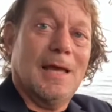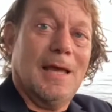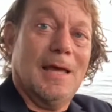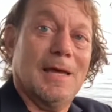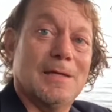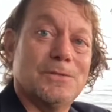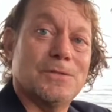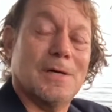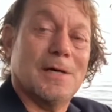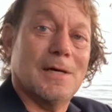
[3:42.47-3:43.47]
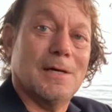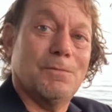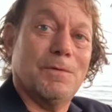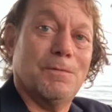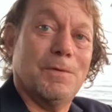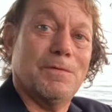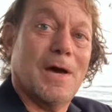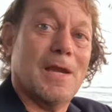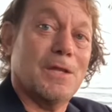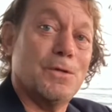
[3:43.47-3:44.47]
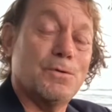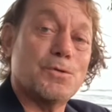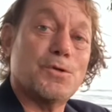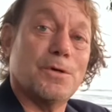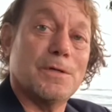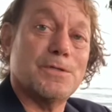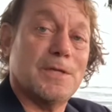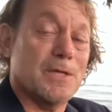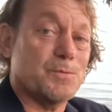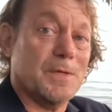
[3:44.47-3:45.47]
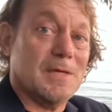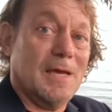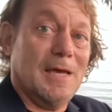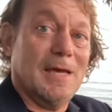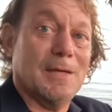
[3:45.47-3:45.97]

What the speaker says: and we've got to use currency as we can.